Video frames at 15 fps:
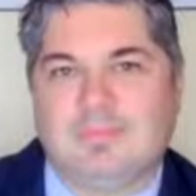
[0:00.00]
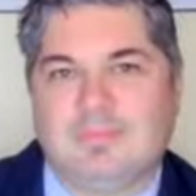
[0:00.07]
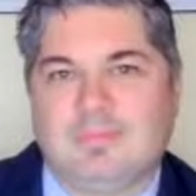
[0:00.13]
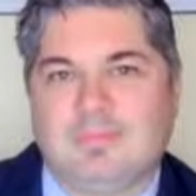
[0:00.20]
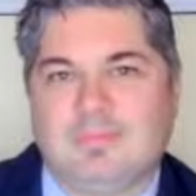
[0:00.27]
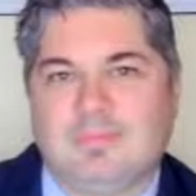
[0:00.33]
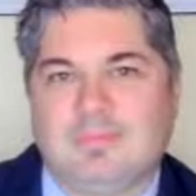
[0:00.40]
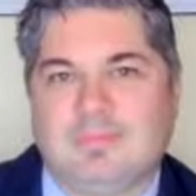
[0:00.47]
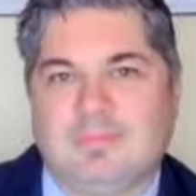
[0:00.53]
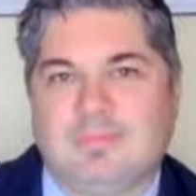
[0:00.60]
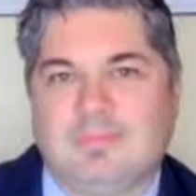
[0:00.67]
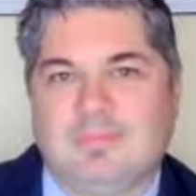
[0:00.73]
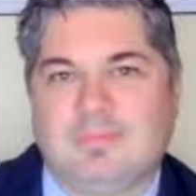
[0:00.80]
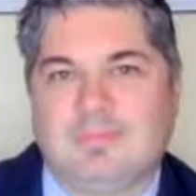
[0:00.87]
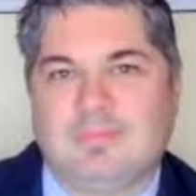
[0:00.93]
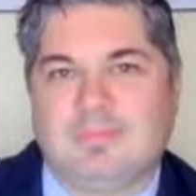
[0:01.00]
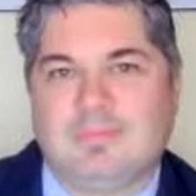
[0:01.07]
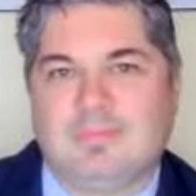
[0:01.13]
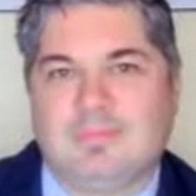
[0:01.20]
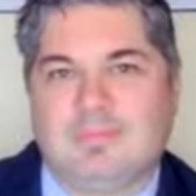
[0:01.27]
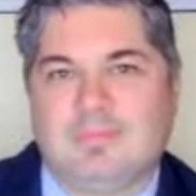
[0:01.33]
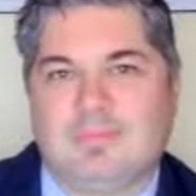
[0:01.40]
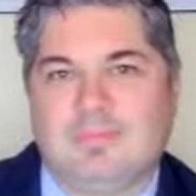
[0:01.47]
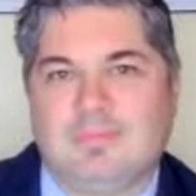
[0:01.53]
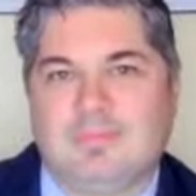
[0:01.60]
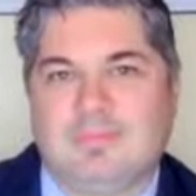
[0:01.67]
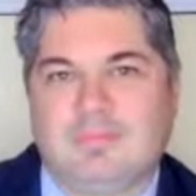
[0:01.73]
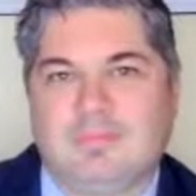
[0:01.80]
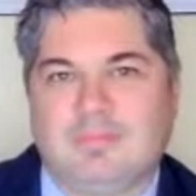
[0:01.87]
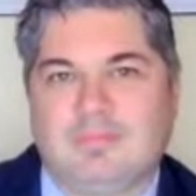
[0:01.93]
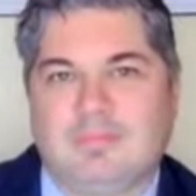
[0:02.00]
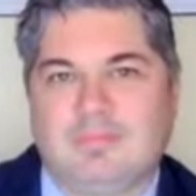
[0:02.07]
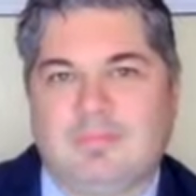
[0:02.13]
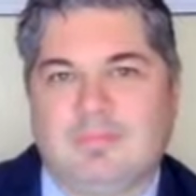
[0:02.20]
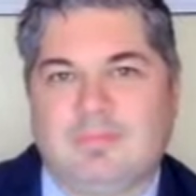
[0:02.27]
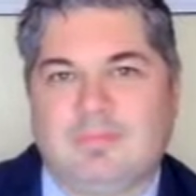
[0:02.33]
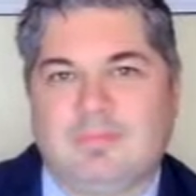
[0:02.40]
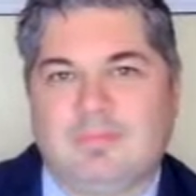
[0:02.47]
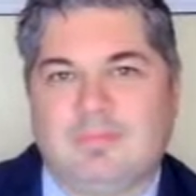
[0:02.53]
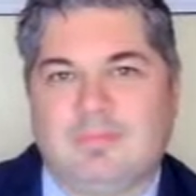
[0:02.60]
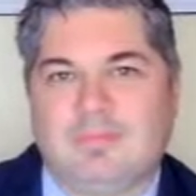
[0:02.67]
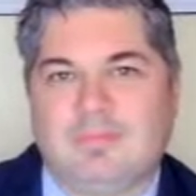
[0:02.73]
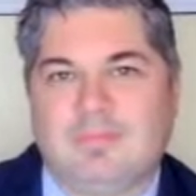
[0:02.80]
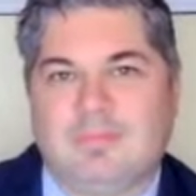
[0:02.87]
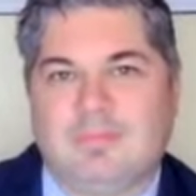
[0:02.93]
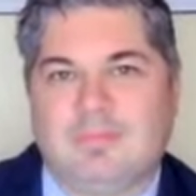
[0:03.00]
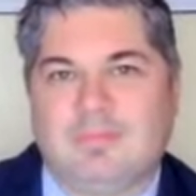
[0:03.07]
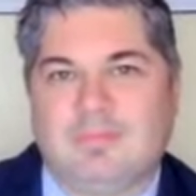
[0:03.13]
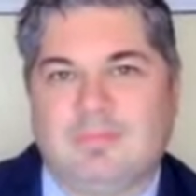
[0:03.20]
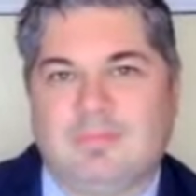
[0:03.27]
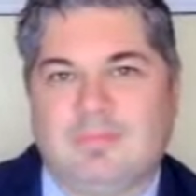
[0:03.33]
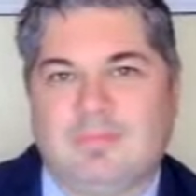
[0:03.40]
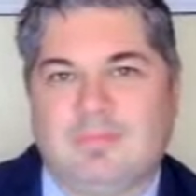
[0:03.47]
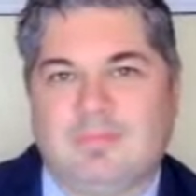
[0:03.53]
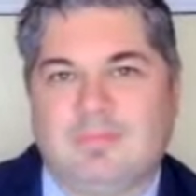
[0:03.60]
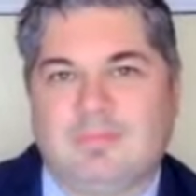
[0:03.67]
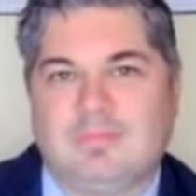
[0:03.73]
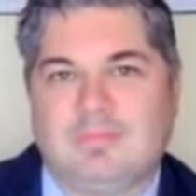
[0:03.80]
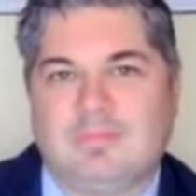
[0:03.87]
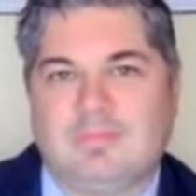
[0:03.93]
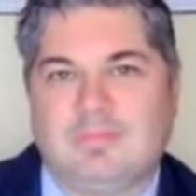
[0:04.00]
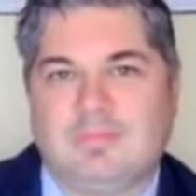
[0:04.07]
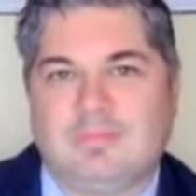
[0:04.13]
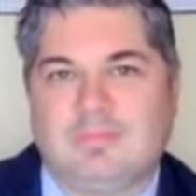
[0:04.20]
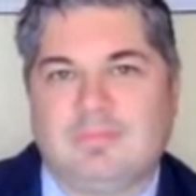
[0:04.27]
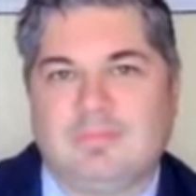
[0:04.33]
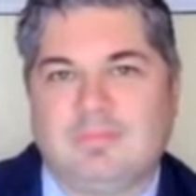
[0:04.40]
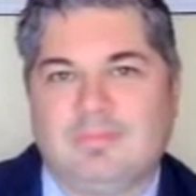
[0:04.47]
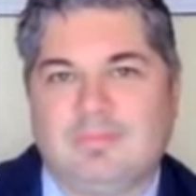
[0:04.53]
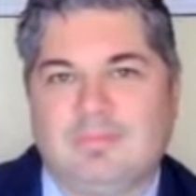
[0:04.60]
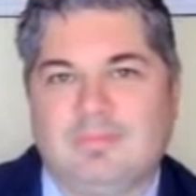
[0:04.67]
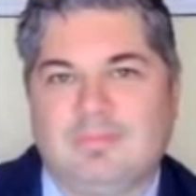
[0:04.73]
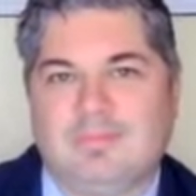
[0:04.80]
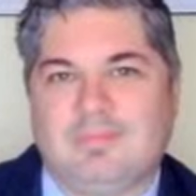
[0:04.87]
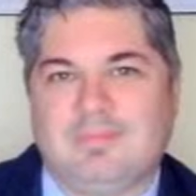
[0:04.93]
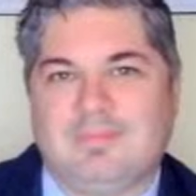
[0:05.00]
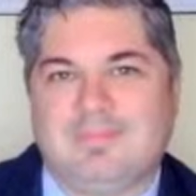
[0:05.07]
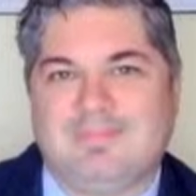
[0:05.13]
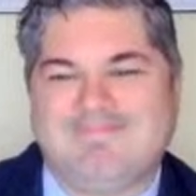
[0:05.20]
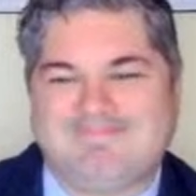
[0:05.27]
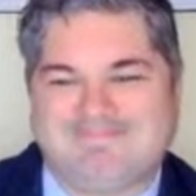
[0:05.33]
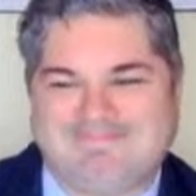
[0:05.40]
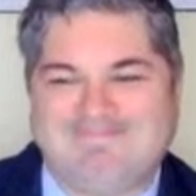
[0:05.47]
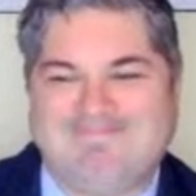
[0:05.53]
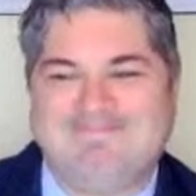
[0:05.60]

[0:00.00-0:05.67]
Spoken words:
This person isn't speaking.